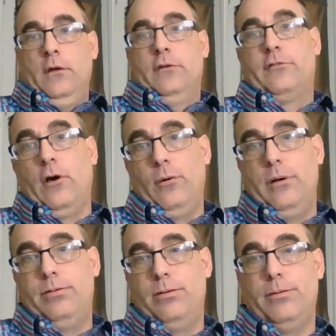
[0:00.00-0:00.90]
So,
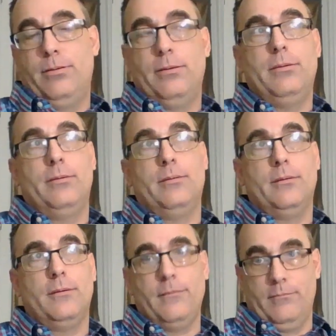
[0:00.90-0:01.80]

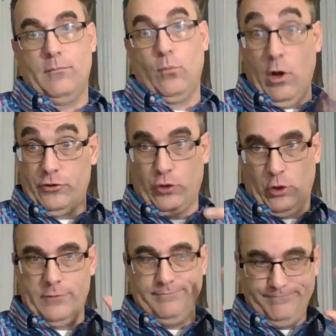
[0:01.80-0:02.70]
well
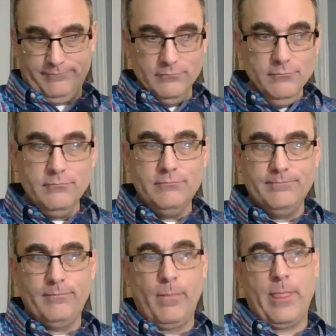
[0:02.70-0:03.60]
shorn.
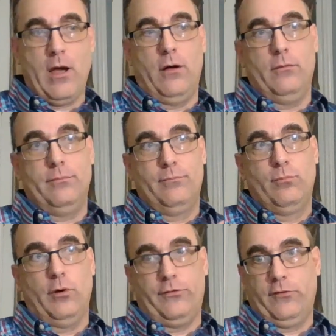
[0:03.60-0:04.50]
Now,
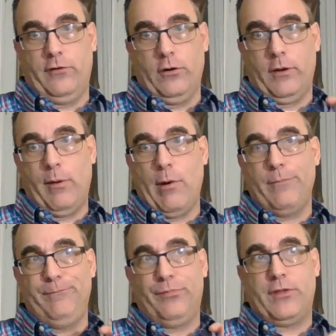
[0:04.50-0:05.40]
what's this video going to be
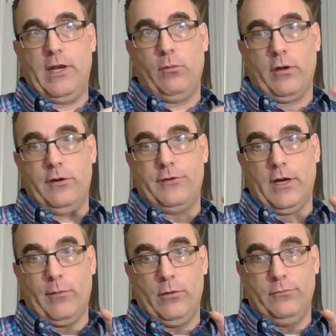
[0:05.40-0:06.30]
about? Today we're going to
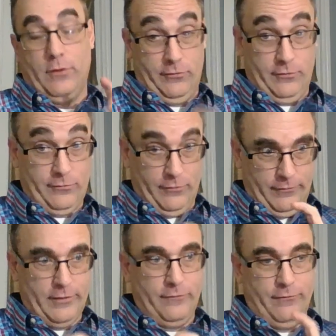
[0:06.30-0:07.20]
talk about, or at least this,
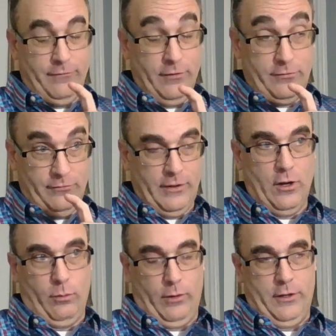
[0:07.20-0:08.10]
this
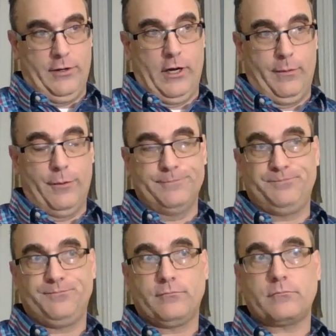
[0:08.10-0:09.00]
video we're going to talk about,
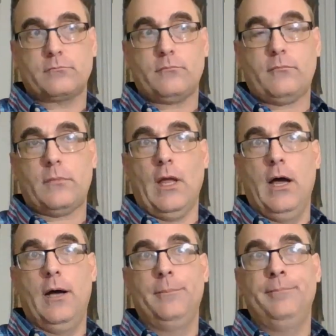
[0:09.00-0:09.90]

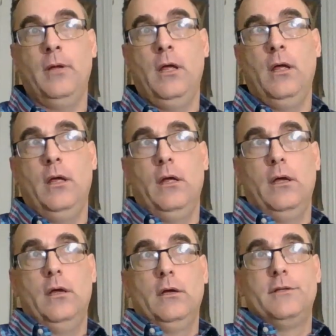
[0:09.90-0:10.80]
um,
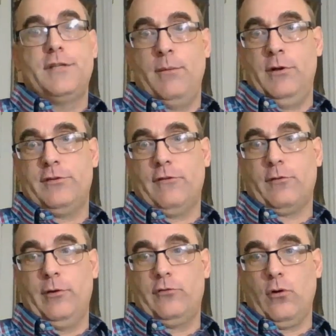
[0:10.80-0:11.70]
10 months after
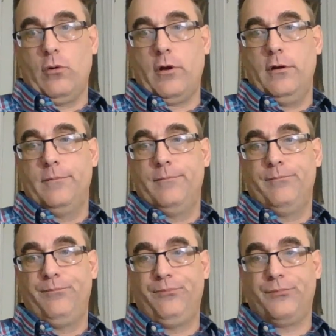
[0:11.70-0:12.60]
my stroke,
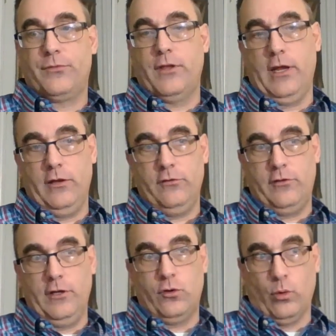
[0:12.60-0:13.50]
today's
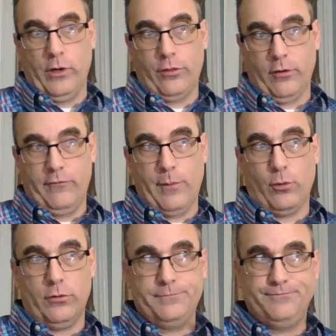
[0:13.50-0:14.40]
the 23rd of
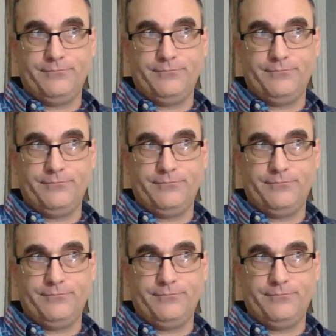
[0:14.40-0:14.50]
April.